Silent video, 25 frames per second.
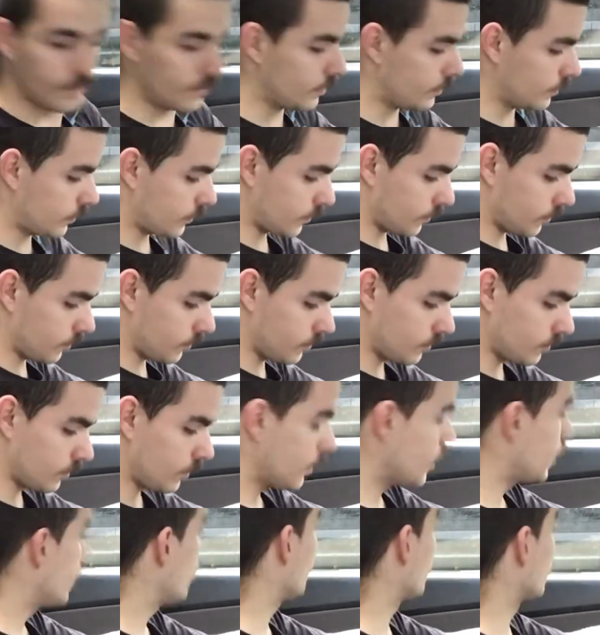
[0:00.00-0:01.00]
So
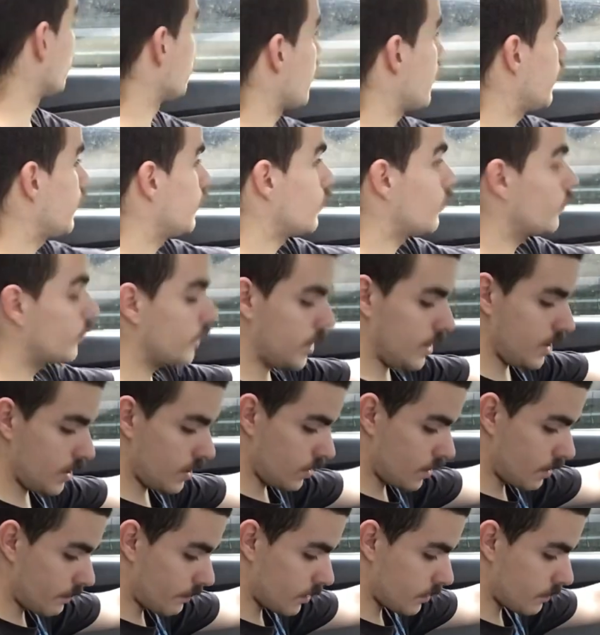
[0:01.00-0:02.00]
we made it over
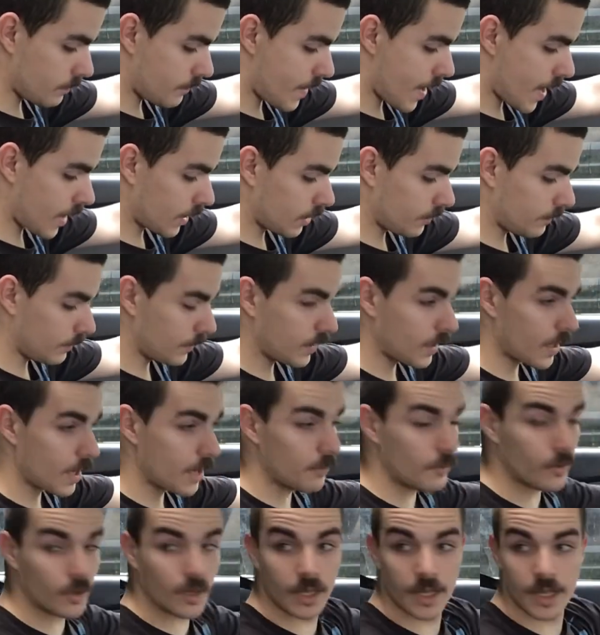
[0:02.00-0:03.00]
here. I'm going to back up
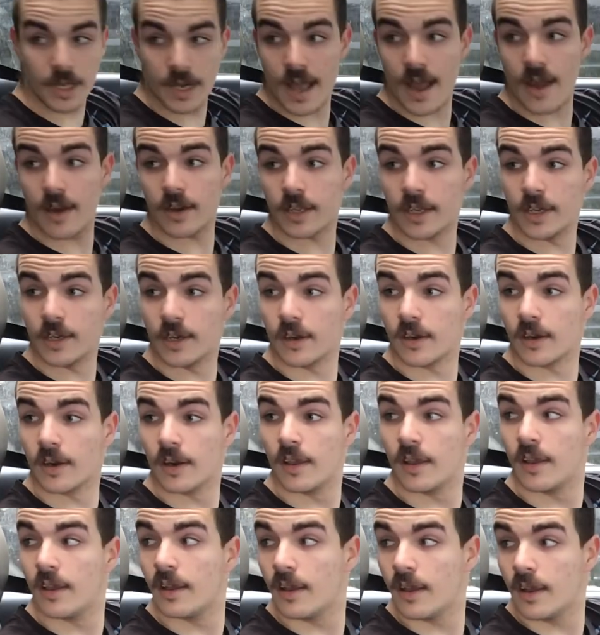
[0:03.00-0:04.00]
again. We're going to get out of here,
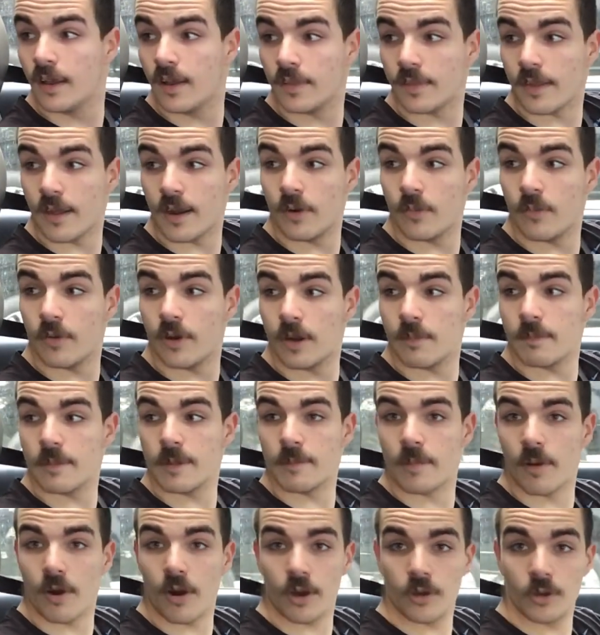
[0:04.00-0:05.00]
because I don't want to be
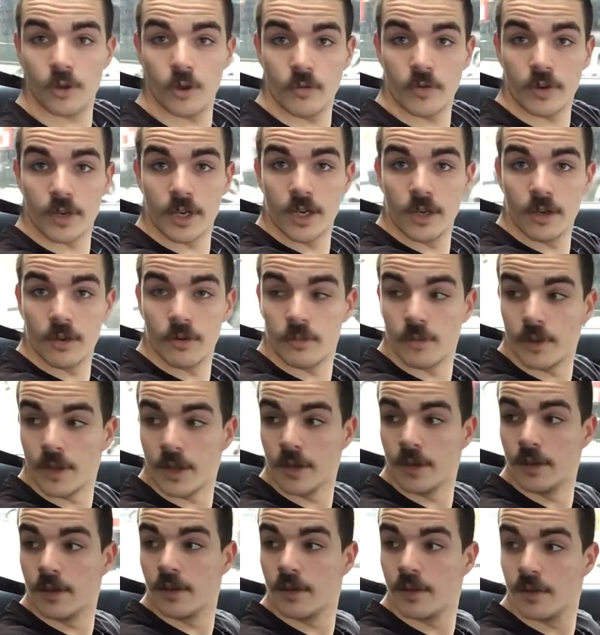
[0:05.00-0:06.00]
parked over here
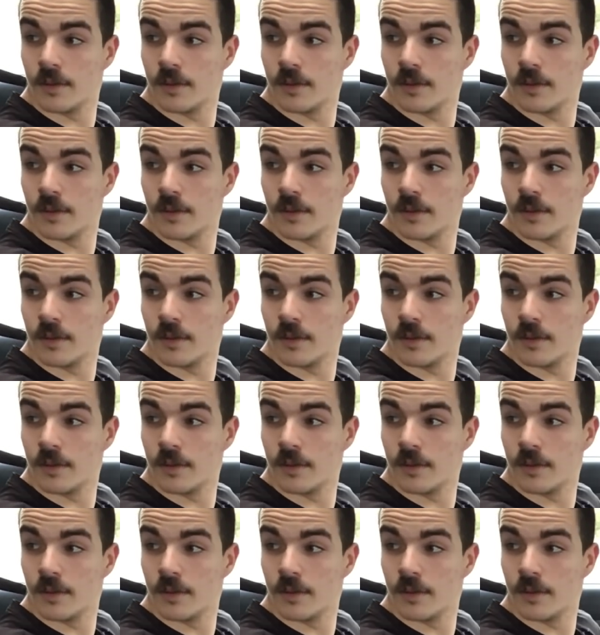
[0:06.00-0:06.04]
when